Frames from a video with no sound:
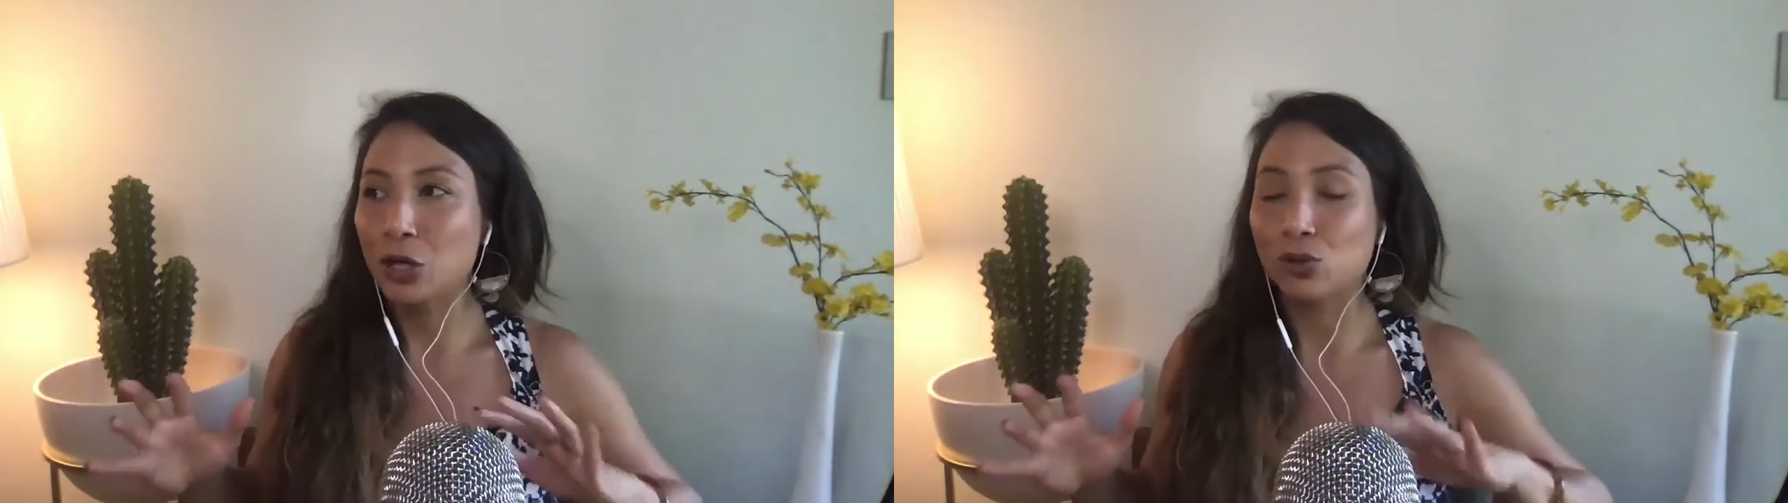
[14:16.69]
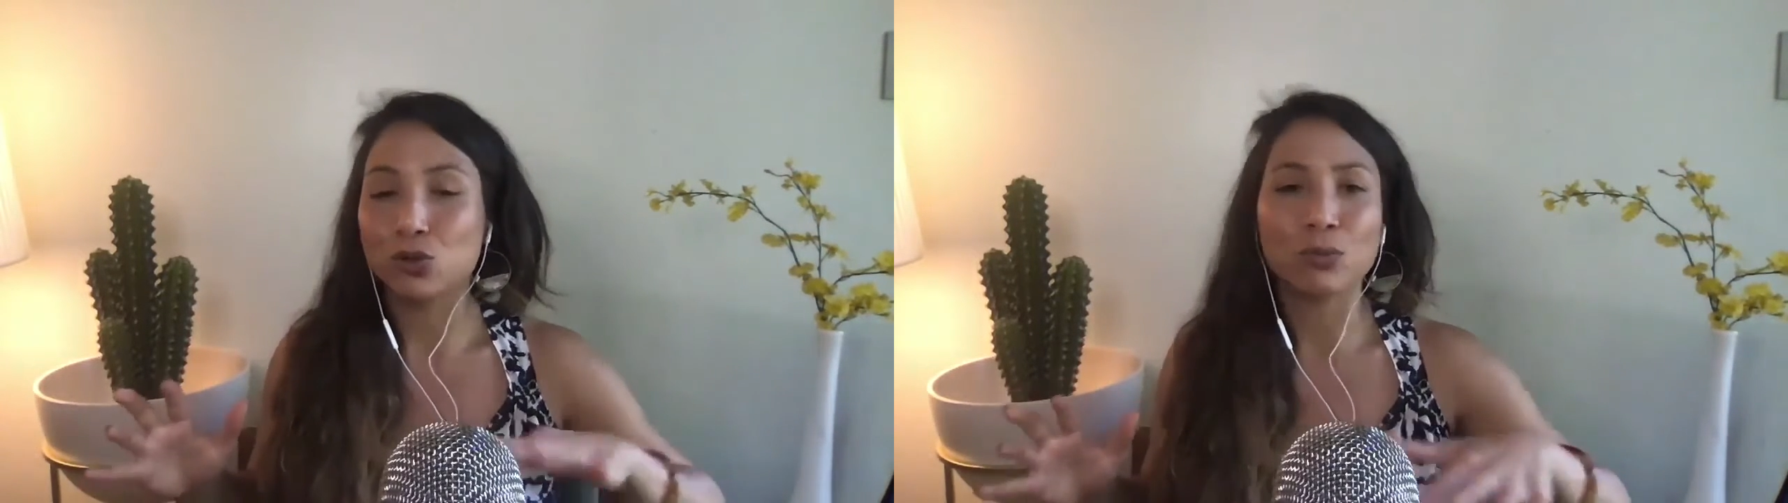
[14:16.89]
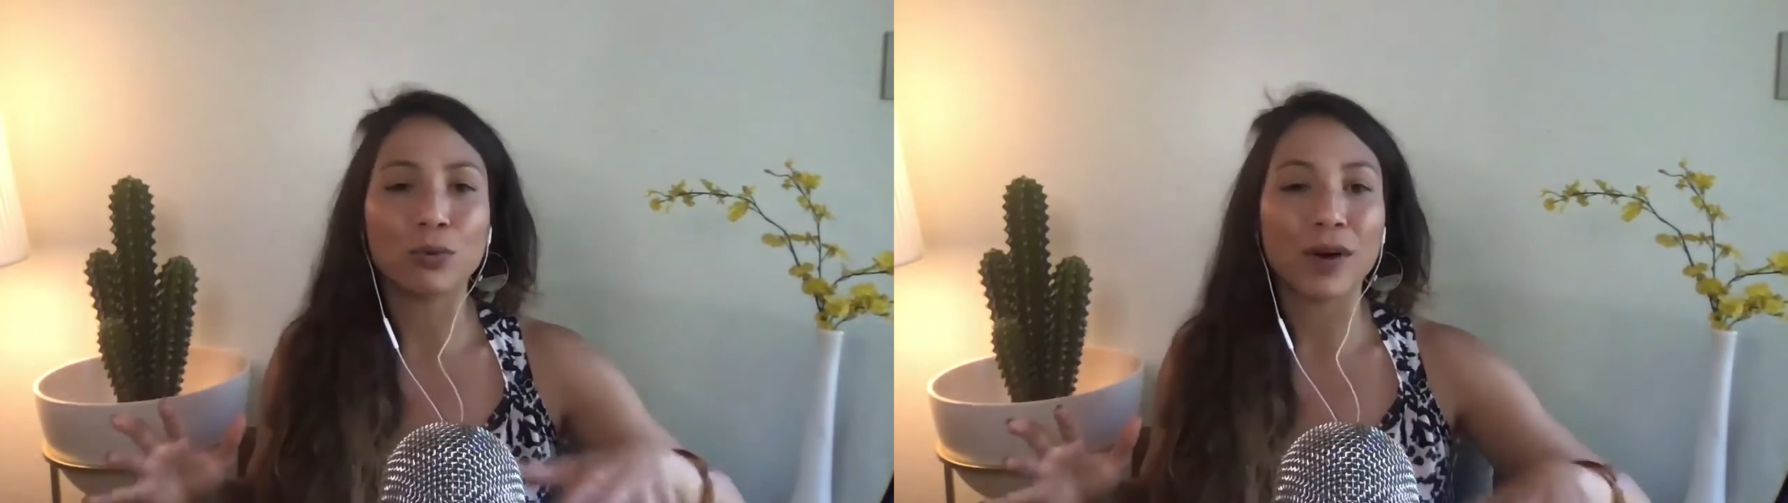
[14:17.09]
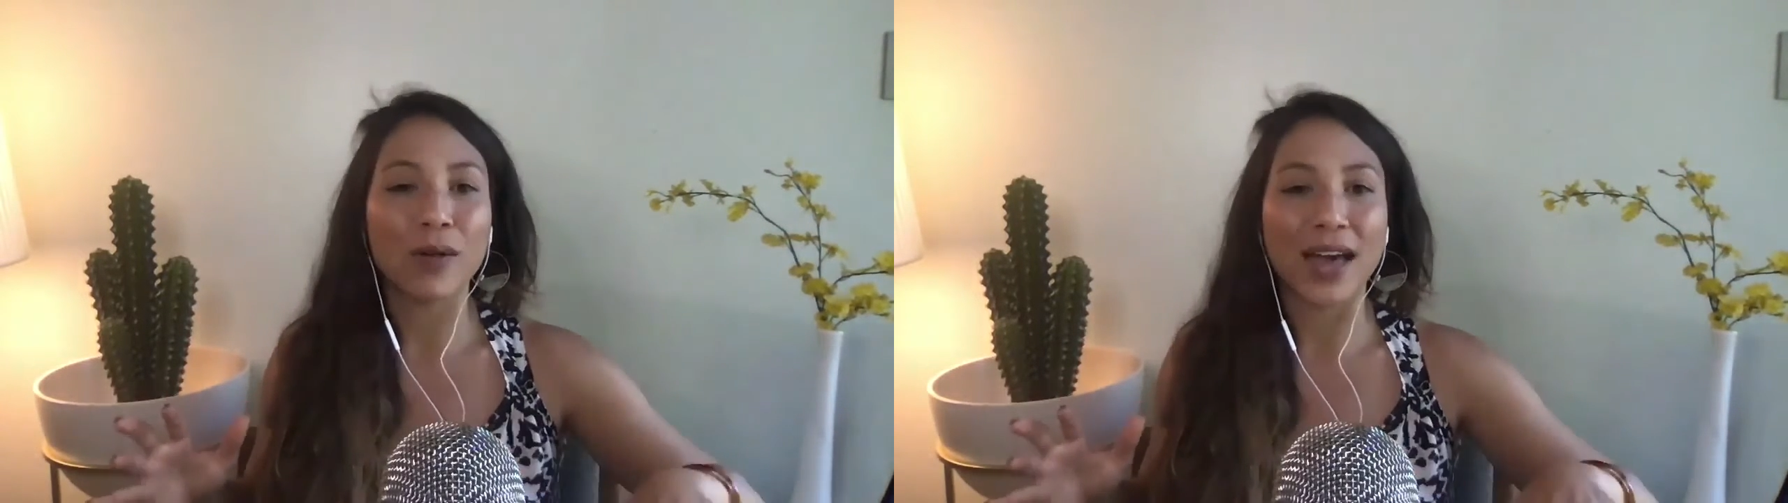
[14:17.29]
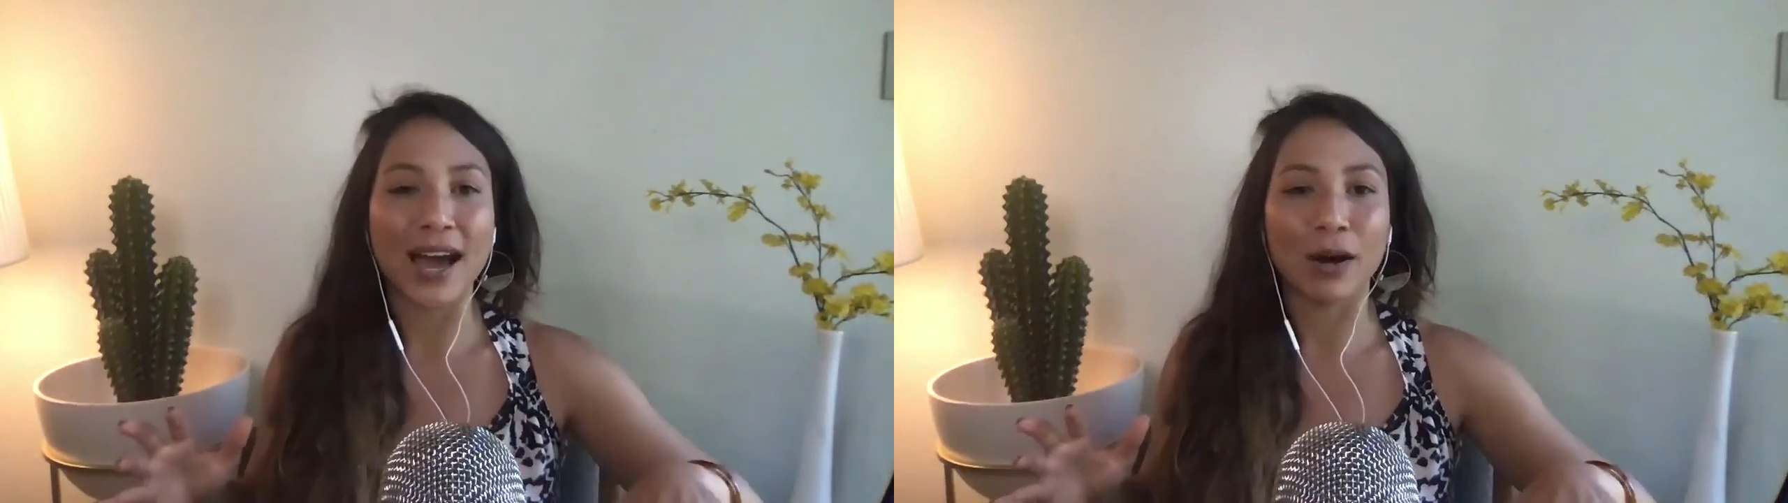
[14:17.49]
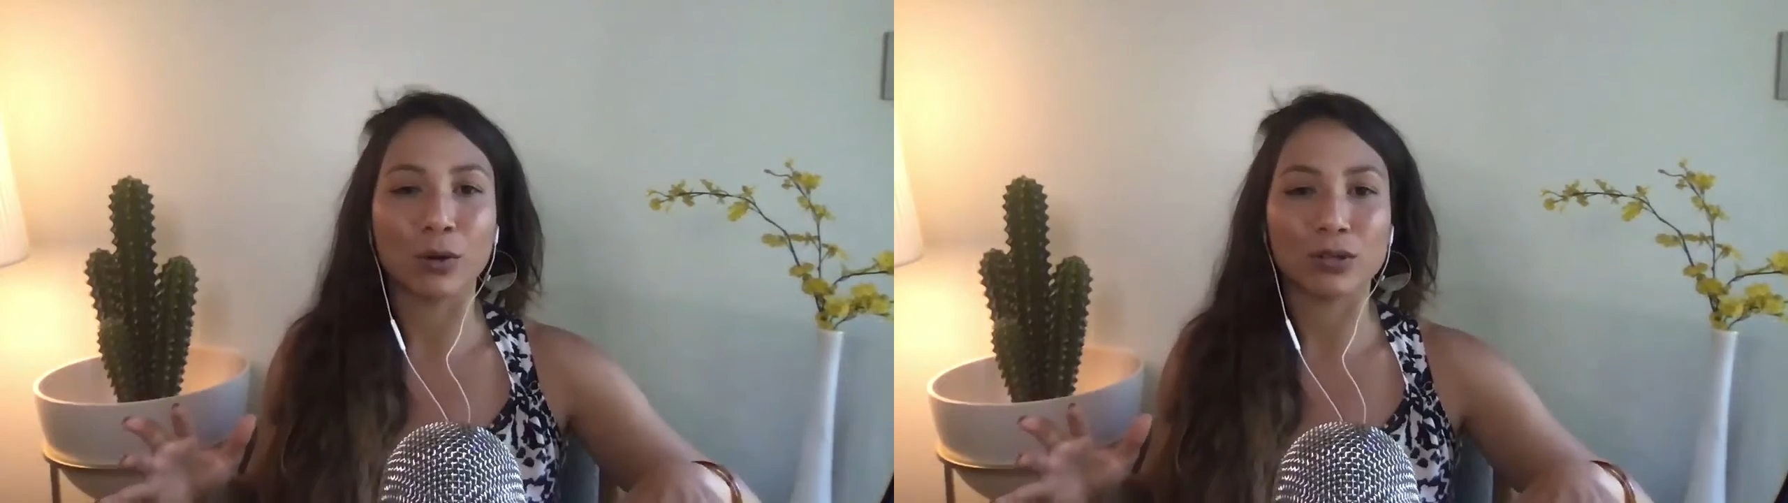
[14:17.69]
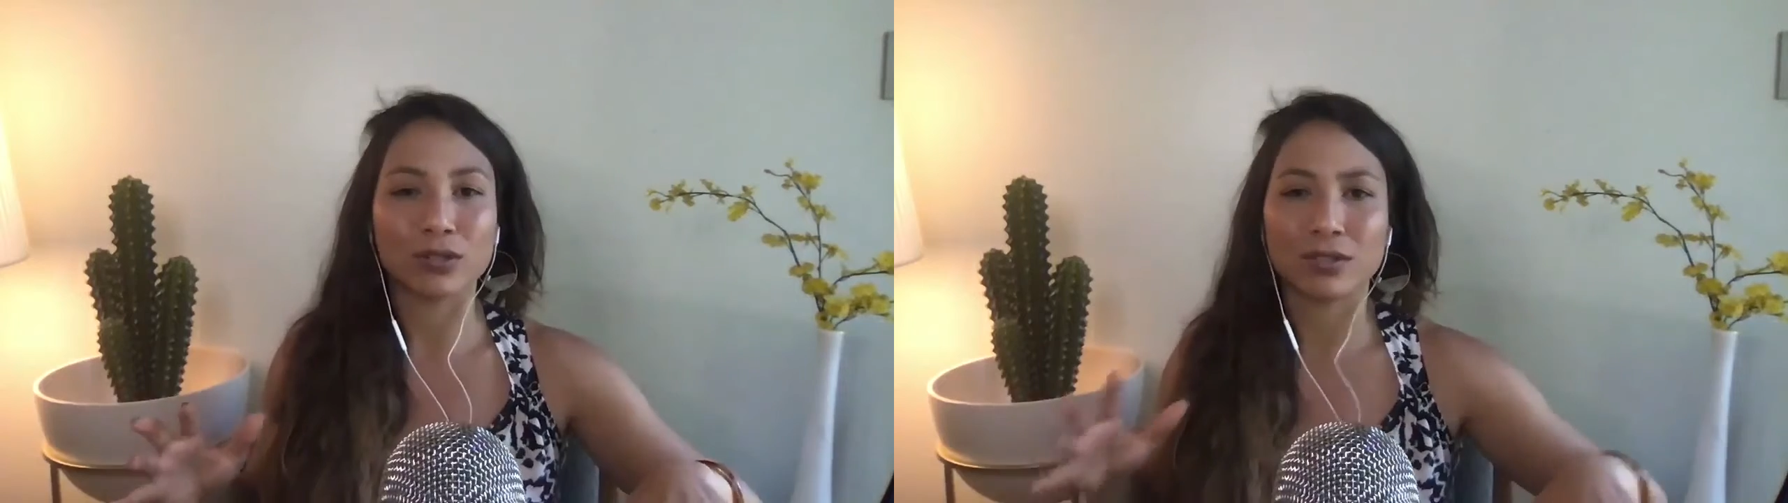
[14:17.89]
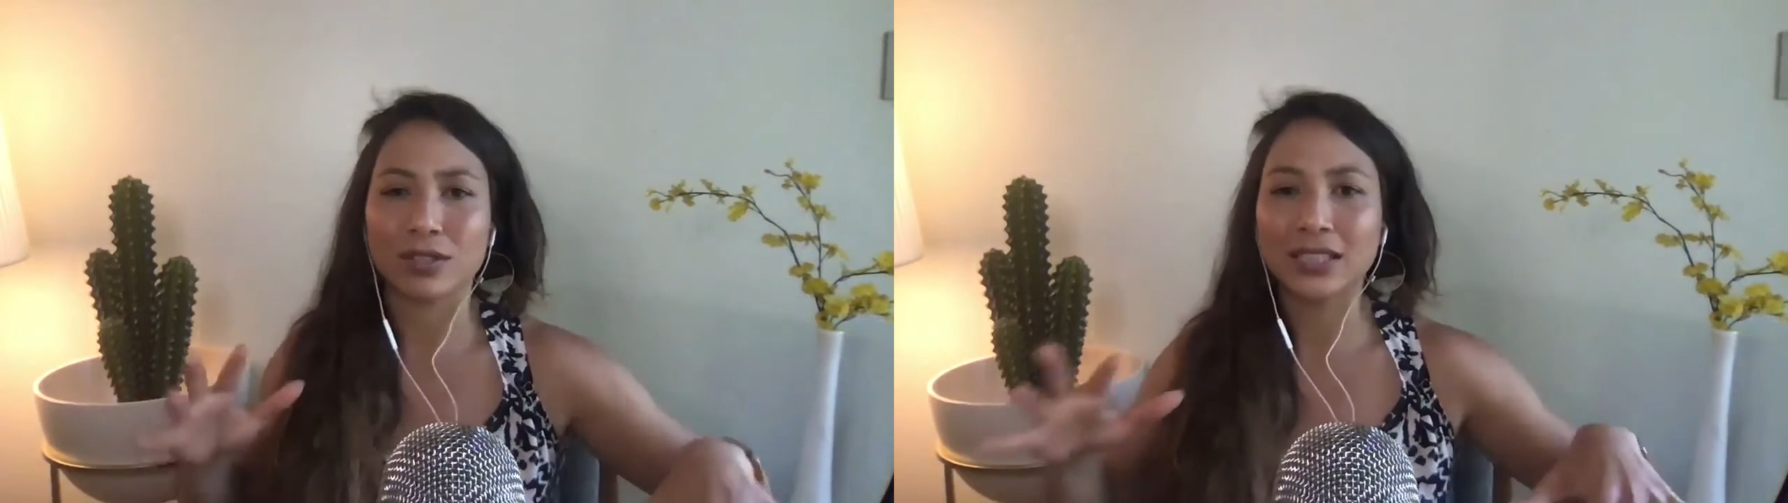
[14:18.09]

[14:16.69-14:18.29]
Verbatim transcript: zoom around the house,